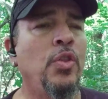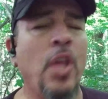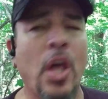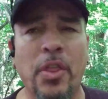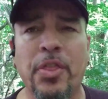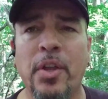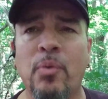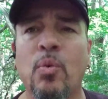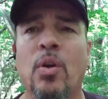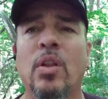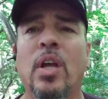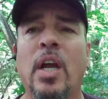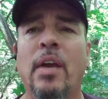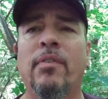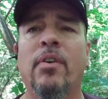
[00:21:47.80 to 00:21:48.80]
Nothing
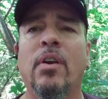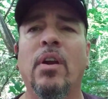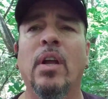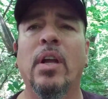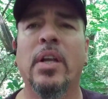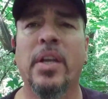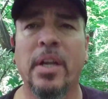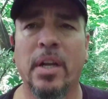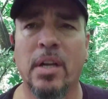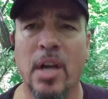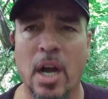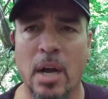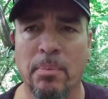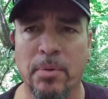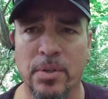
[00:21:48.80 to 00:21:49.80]
will ever get
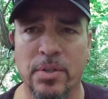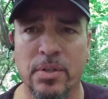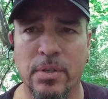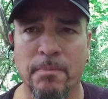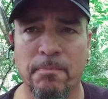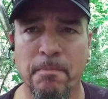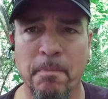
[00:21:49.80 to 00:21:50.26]
accomplished